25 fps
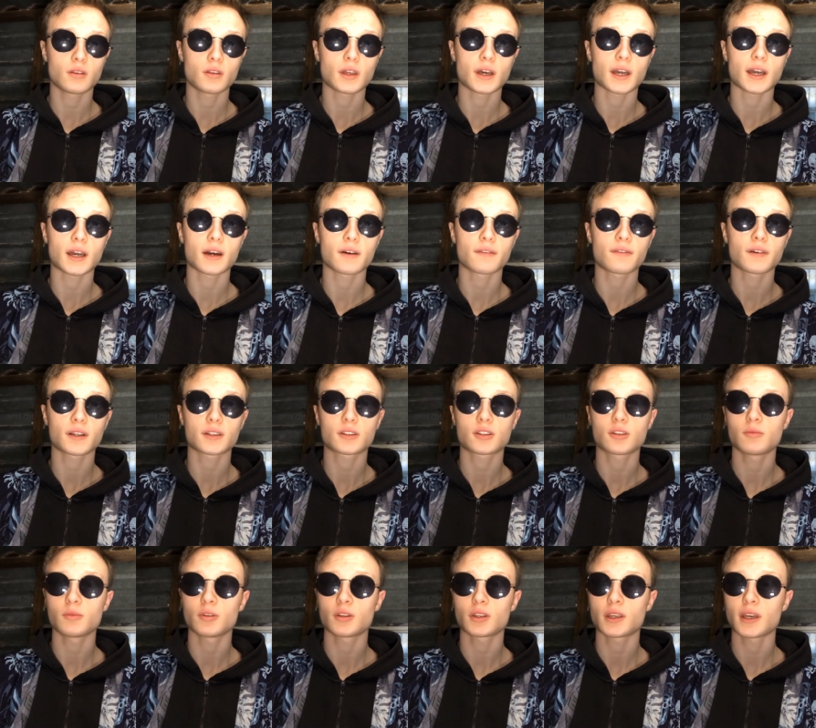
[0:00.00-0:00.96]
I have had
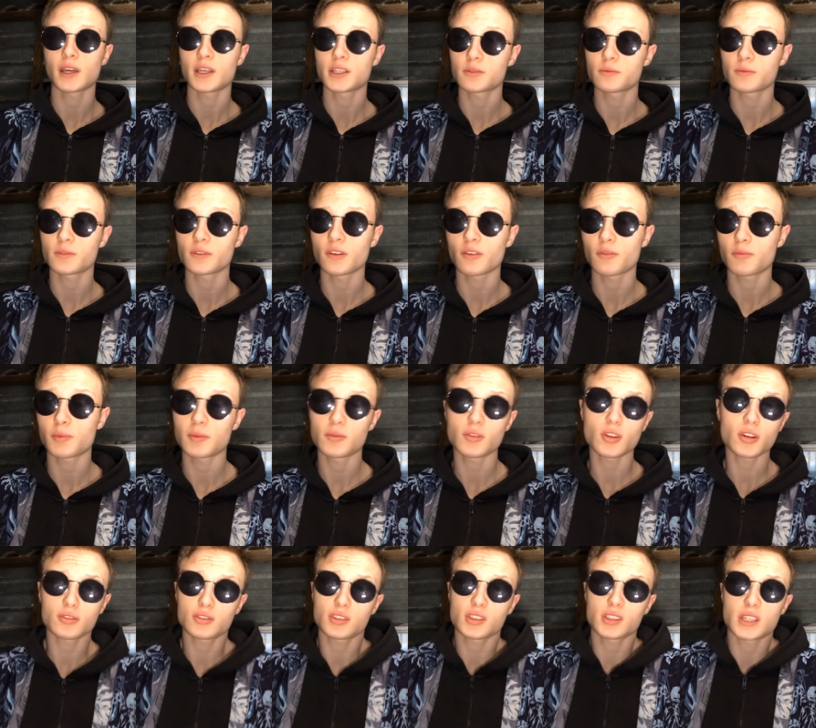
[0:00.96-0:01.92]
communication with other
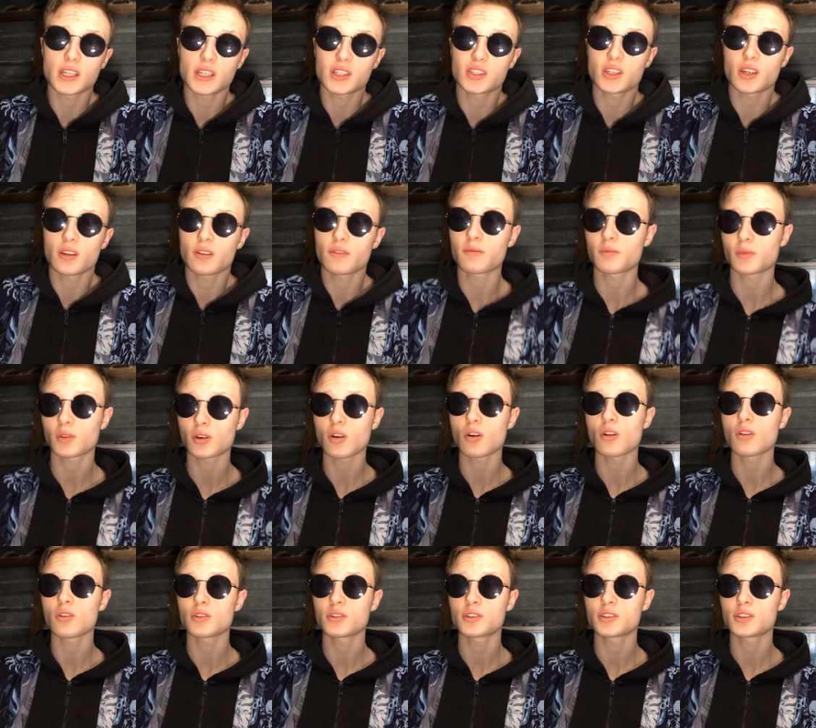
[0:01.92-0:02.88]
people, not just necessarily from the
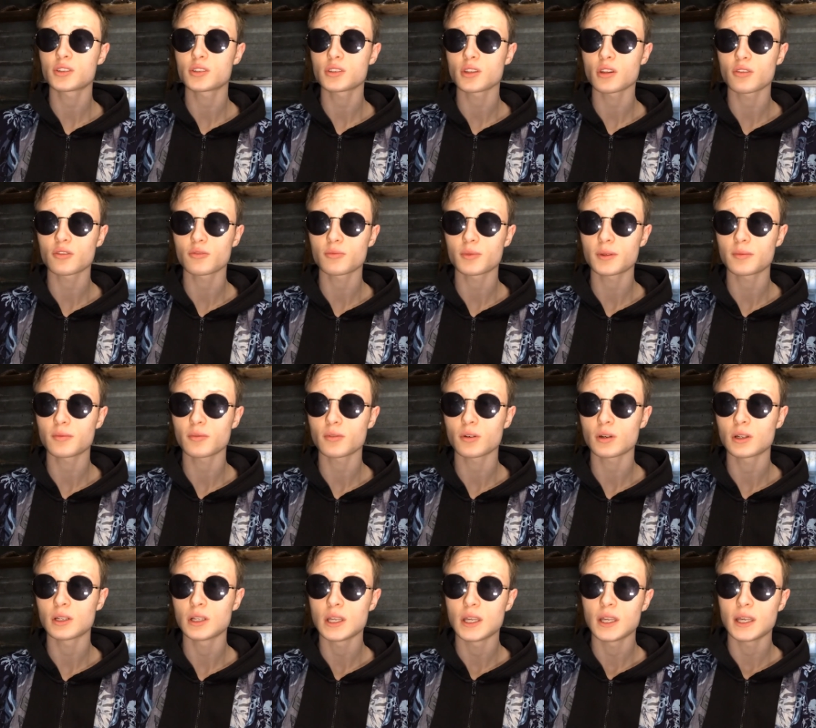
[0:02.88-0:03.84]
college, just other
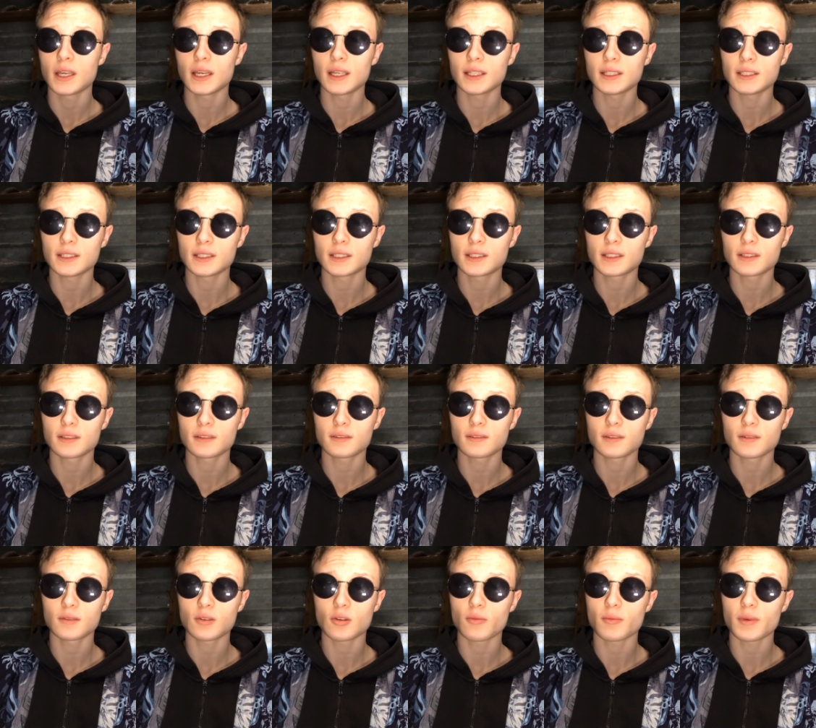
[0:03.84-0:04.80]
people, and,
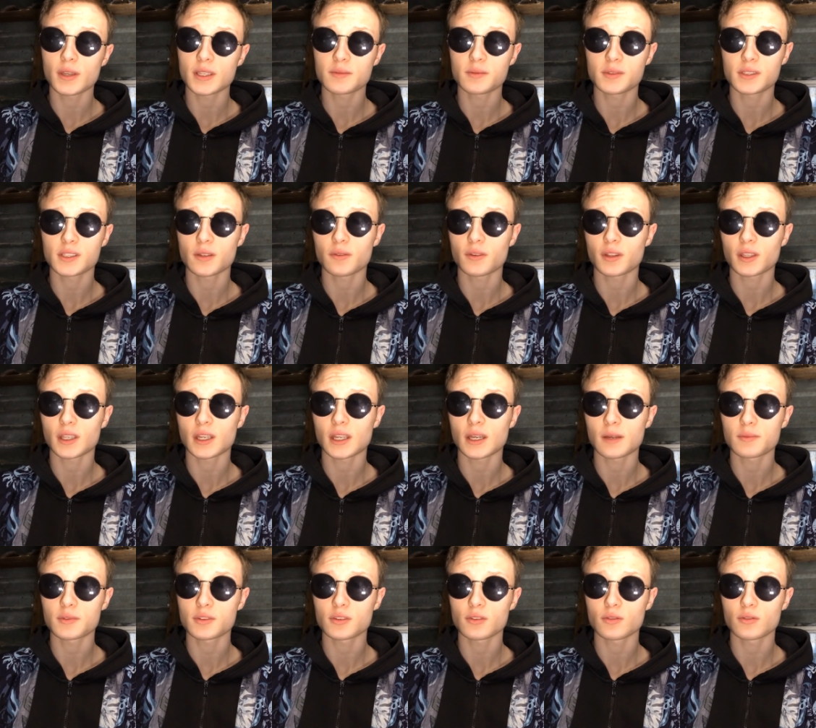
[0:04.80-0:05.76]
you know, it makes me sound like an
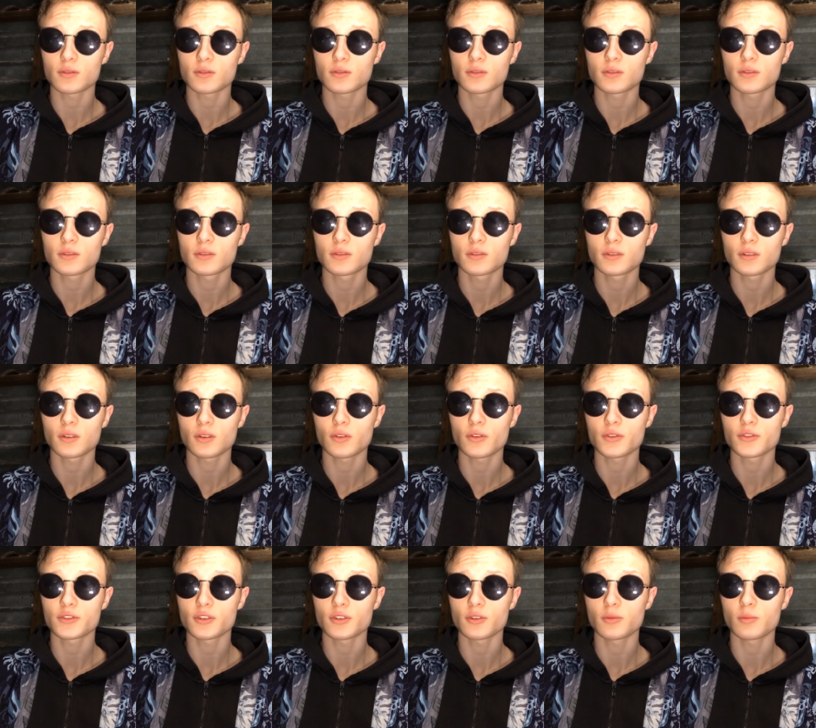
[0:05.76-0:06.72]
absolute
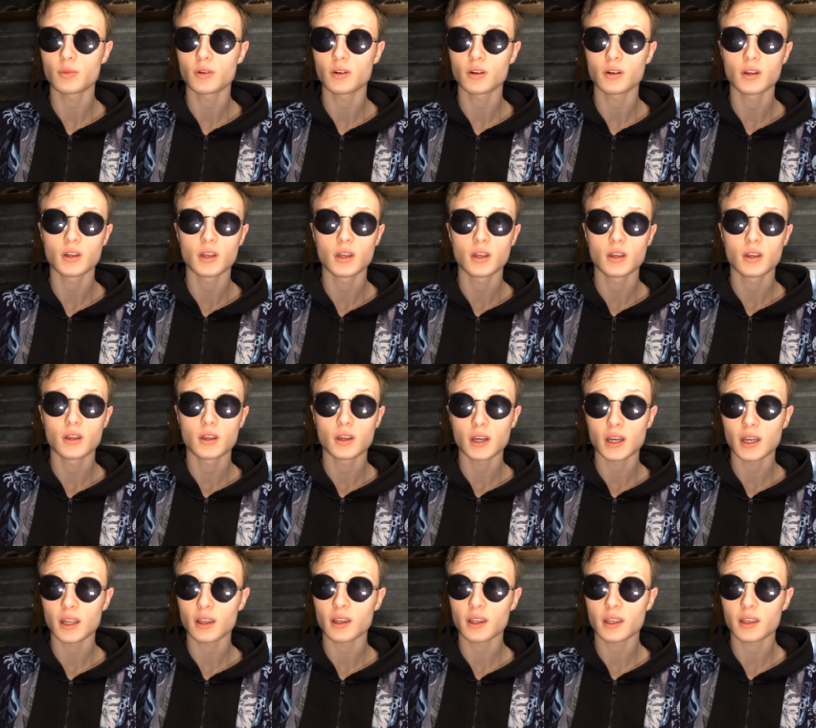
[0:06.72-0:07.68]
loser, but
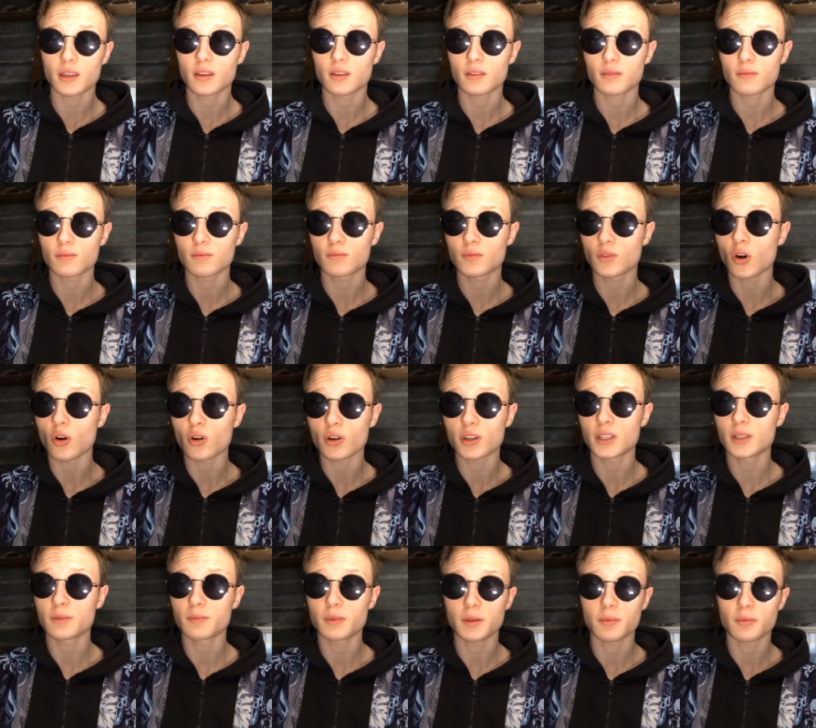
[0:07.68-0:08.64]
I like
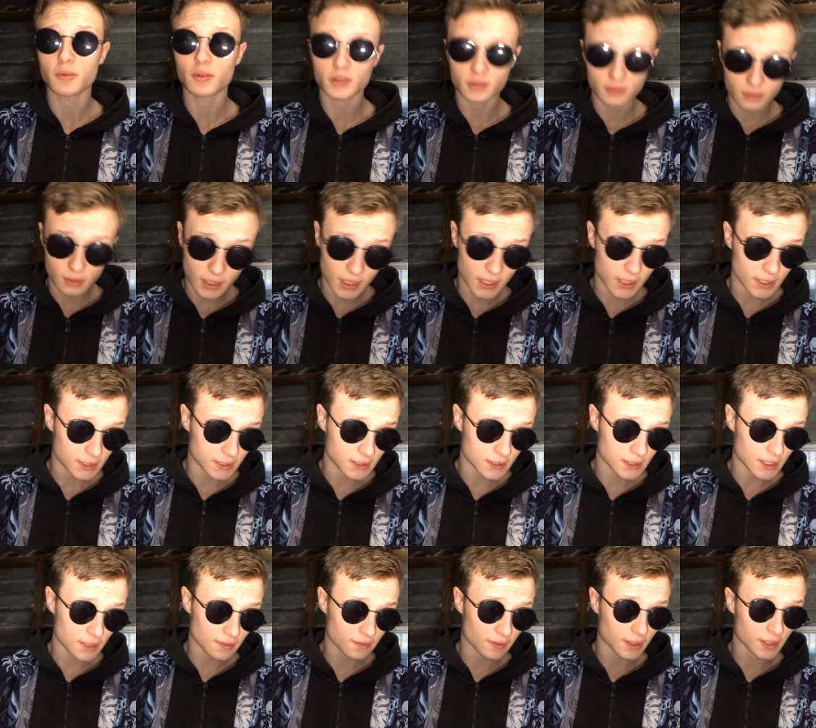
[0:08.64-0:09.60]
talking to people,
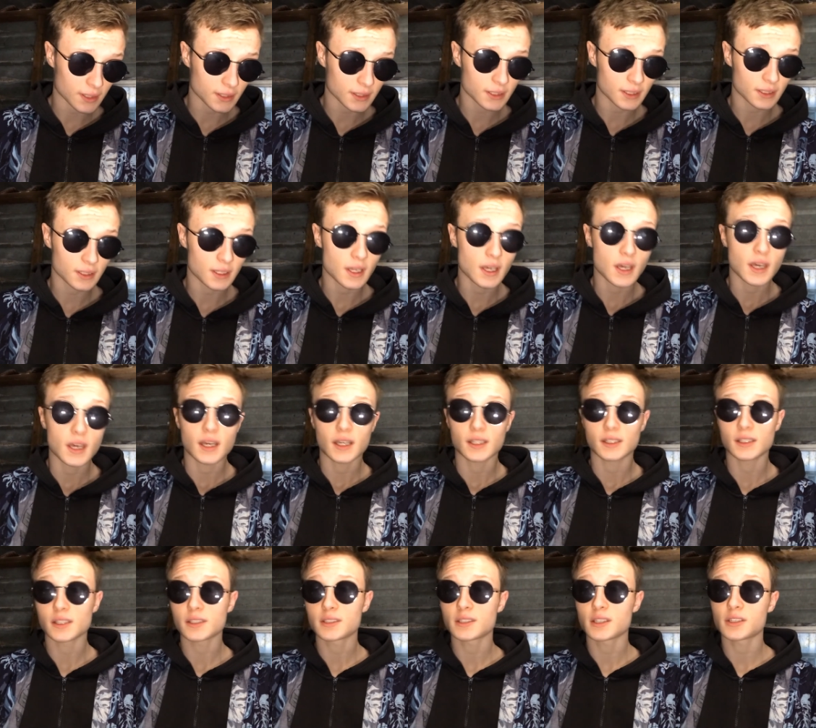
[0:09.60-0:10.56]
and I think that
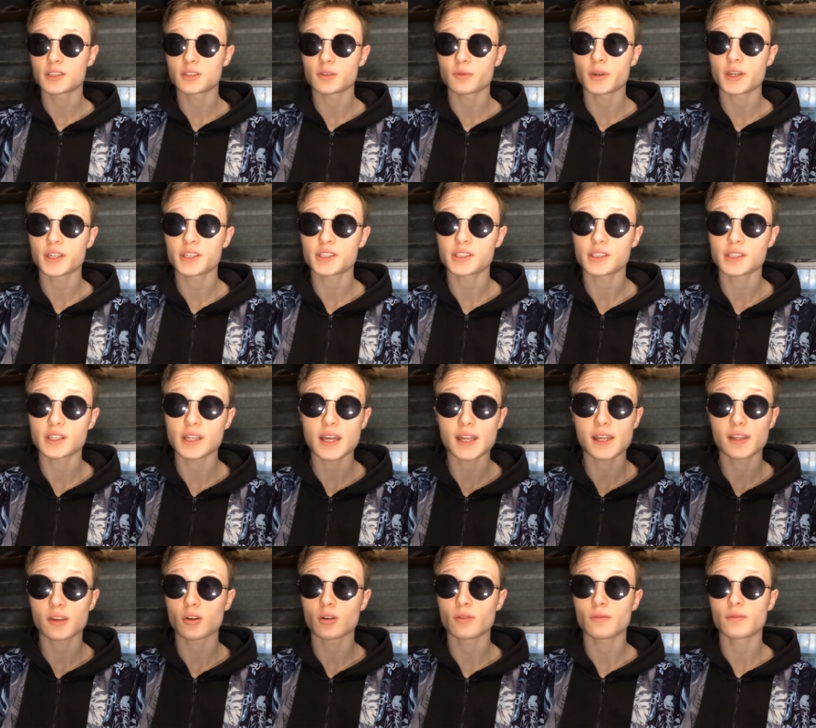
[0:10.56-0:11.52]
in this situation,
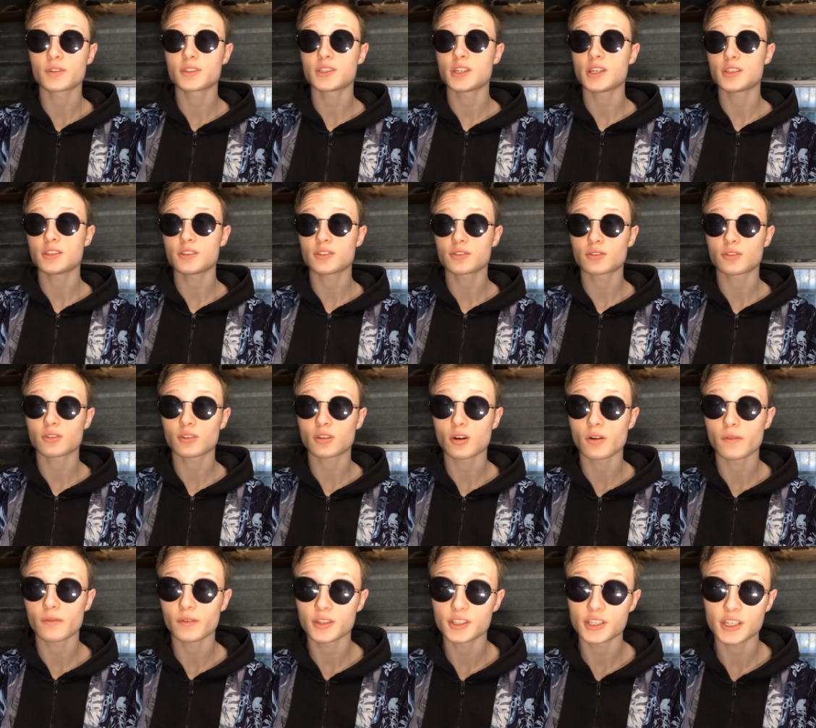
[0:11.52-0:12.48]
any conversation is good
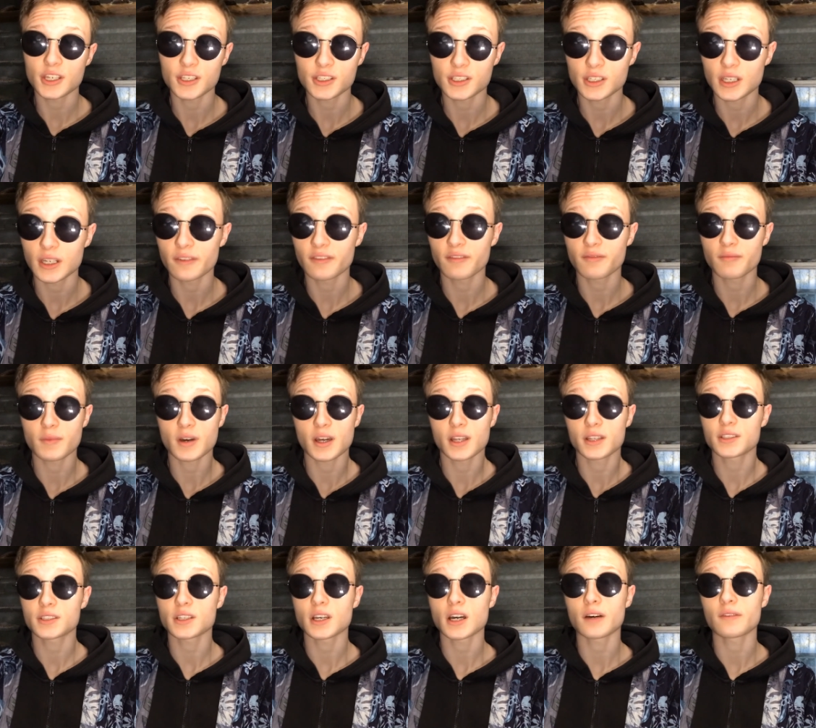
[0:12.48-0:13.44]
conversation. I've
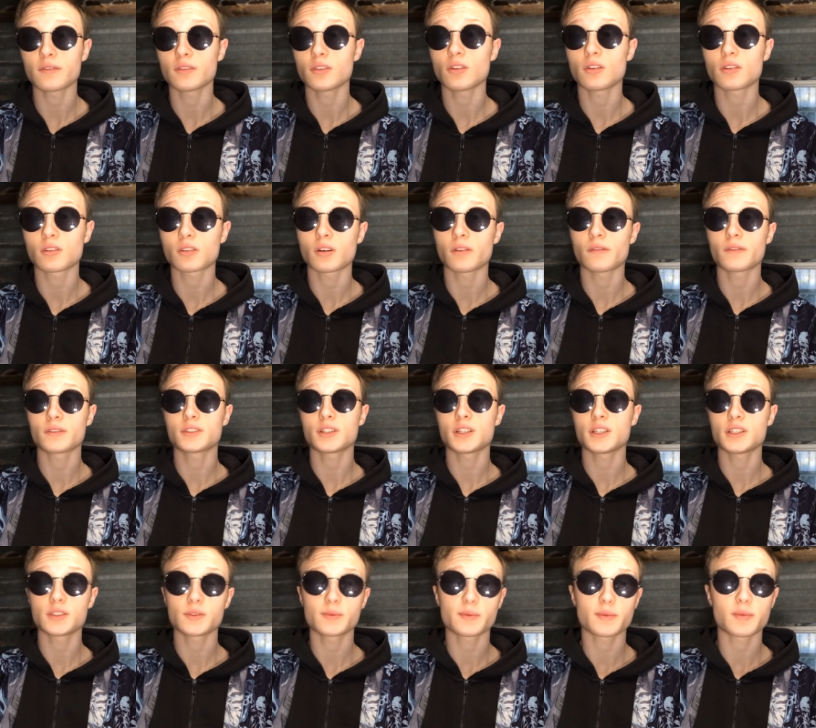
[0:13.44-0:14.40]
managed to have a lot of
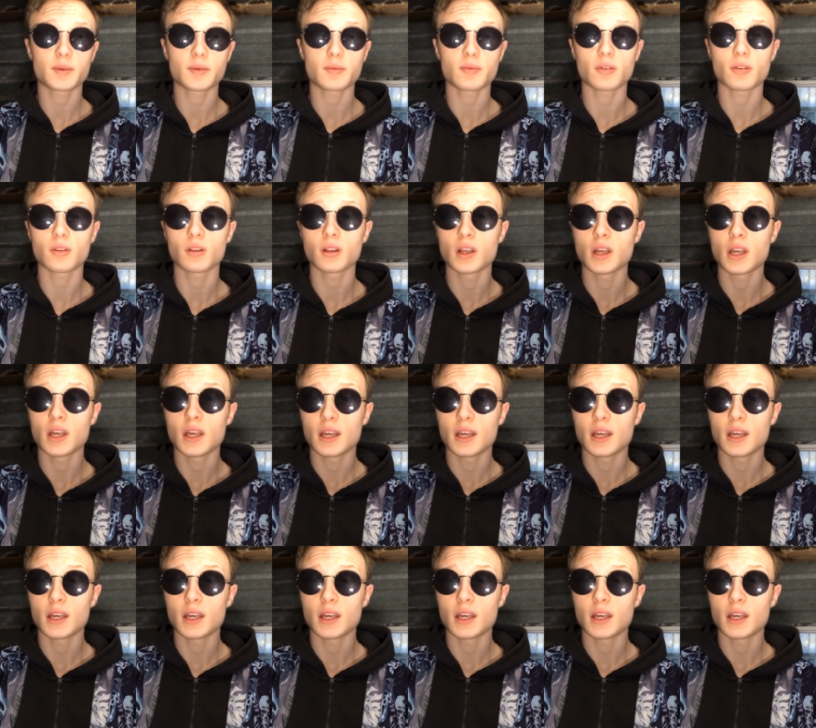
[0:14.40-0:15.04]
conversations with people,